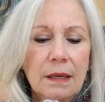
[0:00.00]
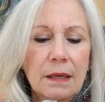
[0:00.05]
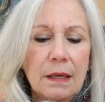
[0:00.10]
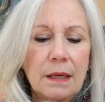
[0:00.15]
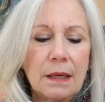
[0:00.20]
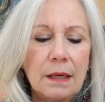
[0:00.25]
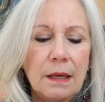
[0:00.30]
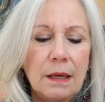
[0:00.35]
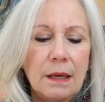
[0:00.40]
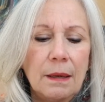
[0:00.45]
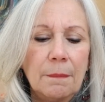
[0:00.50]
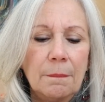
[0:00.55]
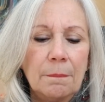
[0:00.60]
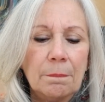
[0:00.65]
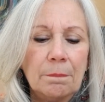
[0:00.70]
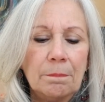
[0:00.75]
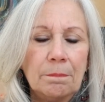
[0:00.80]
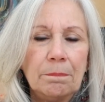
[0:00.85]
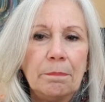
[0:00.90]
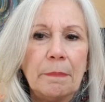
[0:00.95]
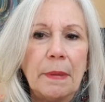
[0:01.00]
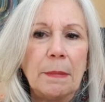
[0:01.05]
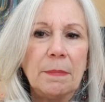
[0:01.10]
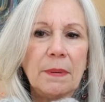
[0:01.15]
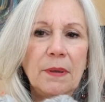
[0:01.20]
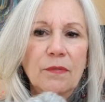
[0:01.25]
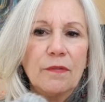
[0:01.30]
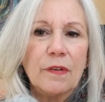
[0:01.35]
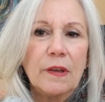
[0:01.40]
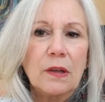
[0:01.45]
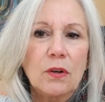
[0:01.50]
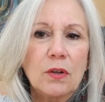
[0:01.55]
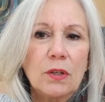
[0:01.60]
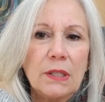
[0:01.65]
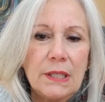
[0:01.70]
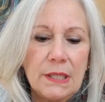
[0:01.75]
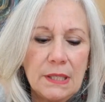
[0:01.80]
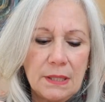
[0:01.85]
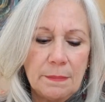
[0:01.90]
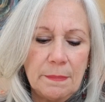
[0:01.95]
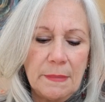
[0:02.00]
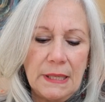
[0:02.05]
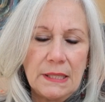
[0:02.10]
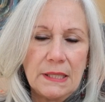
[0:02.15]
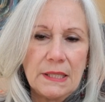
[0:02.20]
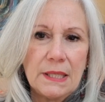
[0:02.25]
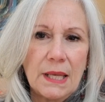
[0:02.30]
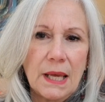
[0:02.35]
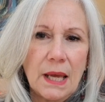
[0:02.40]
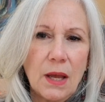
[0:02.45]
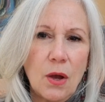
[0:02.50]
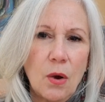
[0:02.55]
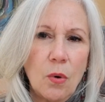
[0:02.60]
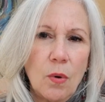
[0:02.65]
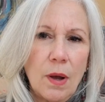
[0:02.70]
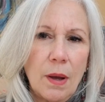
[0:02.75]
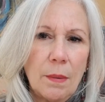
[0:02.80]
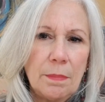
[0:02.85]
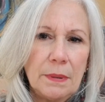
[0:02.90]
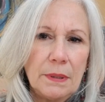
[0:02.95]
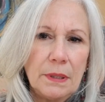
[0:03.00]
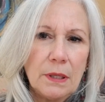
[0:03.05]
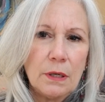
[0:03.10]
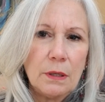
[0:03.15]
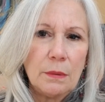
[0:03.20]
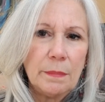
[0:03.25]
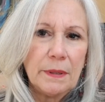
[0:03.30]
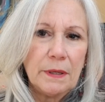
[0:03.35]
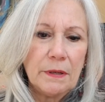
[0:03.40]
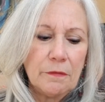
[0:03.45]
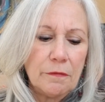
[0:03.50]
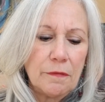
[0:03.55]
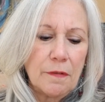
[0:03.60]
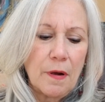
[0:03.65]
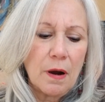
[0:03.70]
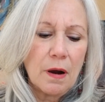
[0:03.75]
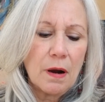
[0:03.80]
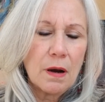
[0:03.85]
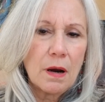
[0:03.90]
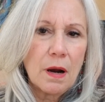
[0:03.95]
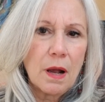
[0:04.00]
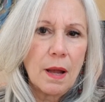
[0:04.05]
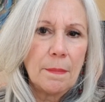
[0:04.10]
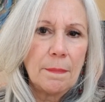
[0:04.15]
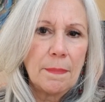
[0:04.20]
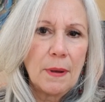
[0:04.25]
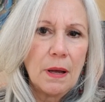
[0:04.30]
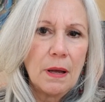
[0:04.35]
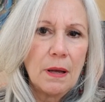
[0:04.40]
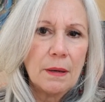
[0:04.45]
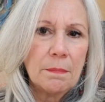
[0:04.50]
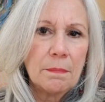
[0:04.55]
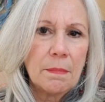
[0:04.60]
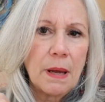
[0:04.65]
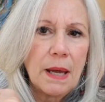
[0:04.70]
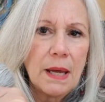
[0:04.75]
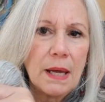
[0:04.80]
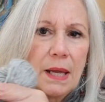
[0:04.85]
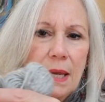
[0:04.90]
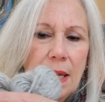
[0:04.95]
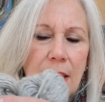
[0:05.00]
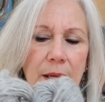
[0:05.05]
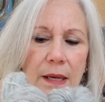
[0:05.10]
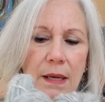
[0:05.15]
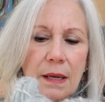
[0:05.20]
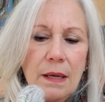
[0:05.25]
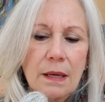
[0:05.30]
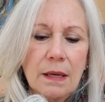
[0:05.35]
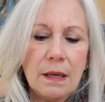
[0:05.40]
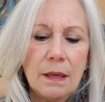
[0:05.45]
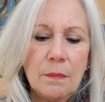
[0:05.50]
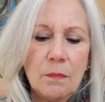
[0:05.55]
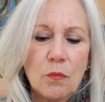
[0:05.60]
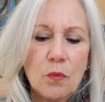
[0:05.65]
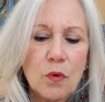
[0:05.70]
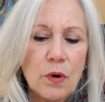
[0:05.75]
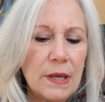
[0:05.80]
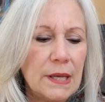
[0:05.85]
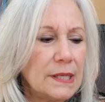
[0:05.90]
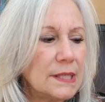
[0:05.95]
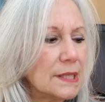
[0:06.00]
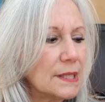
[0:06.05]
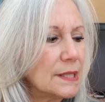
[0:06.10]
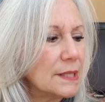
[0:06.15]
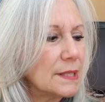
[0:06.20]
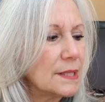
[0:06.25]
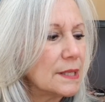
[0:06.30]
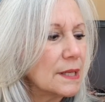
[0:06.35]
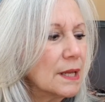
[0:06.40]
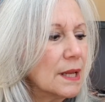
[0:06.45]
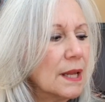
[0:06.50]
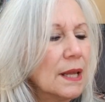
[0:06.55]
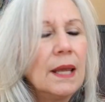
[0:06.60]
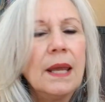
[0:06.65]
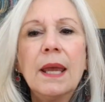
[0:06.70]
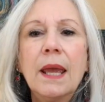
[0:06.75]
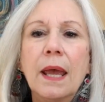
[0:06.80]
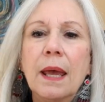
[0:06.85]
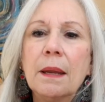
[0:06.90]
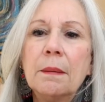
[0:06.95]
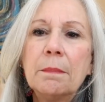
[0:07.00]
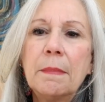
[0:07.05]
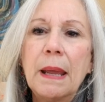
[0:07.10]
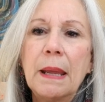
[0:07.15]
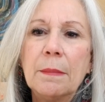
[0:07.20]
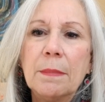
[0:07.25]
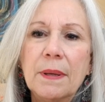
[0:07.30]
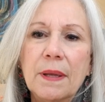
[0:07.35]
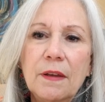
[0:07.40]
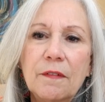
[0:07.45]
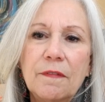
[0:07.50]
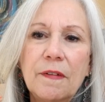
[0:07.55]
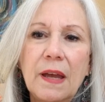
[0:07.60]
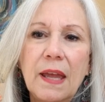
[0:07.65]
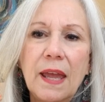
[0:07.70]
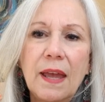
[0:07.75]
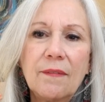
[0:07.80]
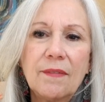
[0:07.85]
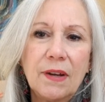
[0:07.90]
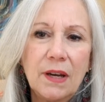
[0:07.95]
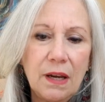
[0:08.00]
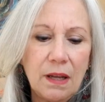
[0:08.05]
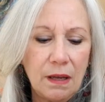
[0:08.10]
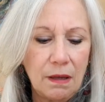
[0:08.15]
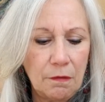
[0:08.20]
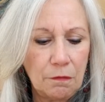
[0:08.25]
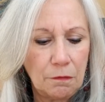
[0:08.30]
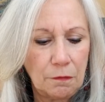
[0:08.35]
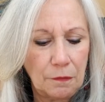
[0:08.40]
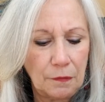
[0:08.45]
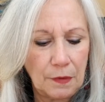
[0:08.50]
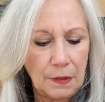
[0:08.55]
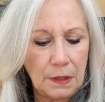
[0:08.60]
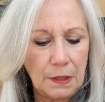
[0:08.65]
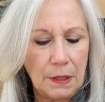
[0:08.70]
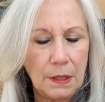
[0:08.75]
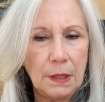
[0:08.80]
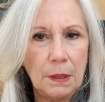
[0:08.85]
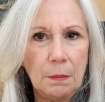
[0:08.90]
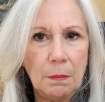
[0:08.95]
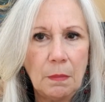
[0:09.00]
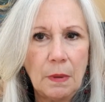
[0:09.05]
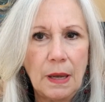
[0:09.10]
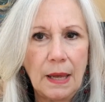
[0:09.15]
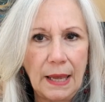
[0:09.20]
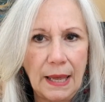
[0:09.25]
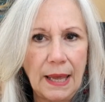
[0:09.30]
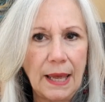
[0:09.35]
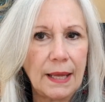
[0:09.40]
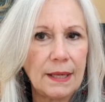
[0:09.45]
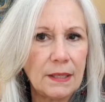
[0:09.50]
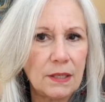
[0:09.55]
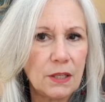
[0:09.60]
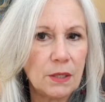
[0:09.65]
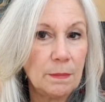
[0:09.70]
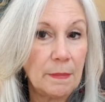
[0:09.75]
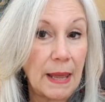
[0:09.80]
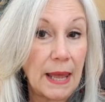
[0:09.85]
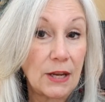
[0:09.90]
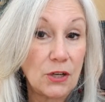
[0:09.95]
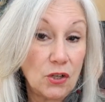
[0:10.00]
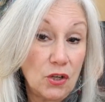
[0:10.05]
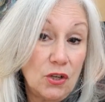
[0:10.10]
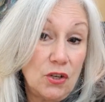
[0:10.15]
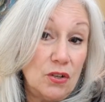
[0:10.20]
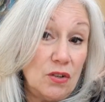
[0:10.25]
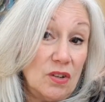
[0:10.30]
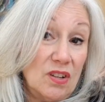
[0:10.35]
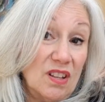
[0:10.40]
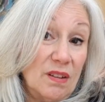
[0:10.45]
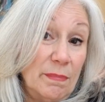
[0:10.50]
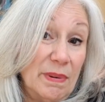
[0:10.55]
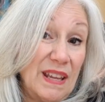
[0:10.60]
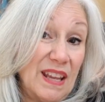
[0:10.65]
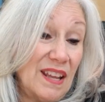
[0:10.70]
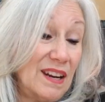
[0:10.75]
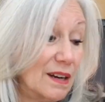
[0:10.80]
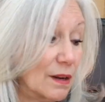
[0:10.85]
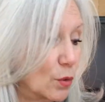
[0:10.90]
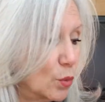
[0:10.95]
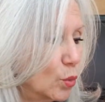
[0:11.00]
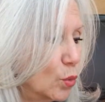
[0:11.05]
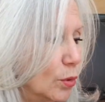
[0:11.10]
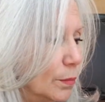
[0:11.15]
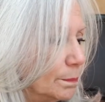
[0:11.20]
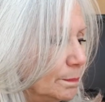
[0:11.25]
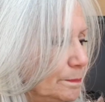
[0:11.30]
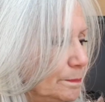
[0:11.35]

um, maybe fingerless mitts that go up a little bit far up on my um, wrists. And maybe if I have enough, um, a hat to match. So that'd be kind of cool.